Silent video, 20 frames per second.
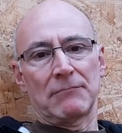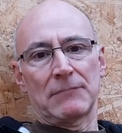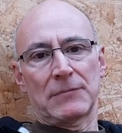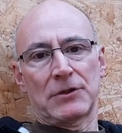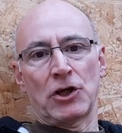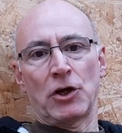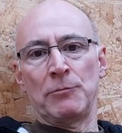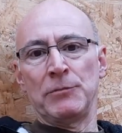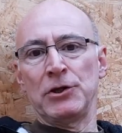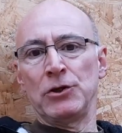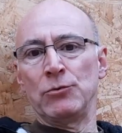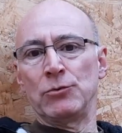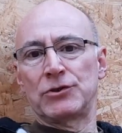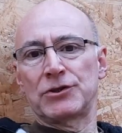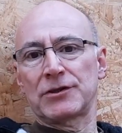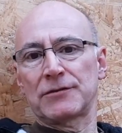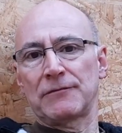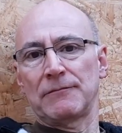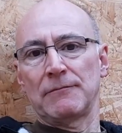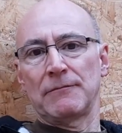
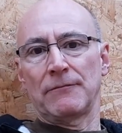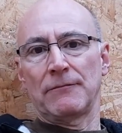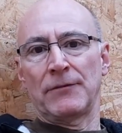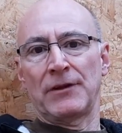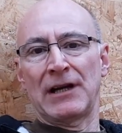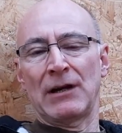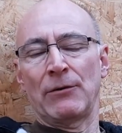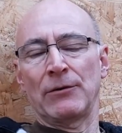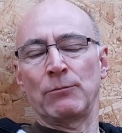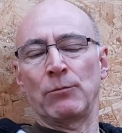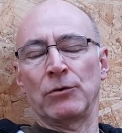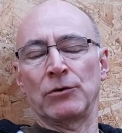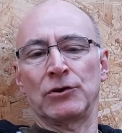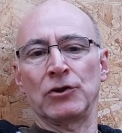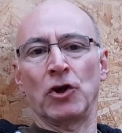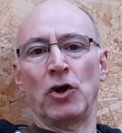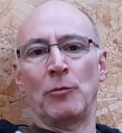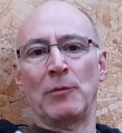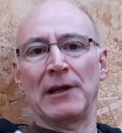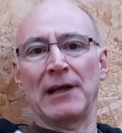commute that I would
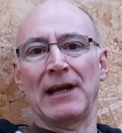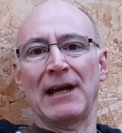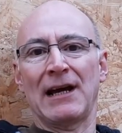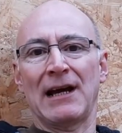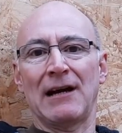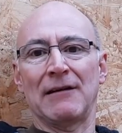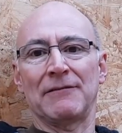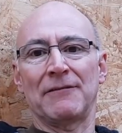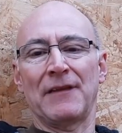normally have,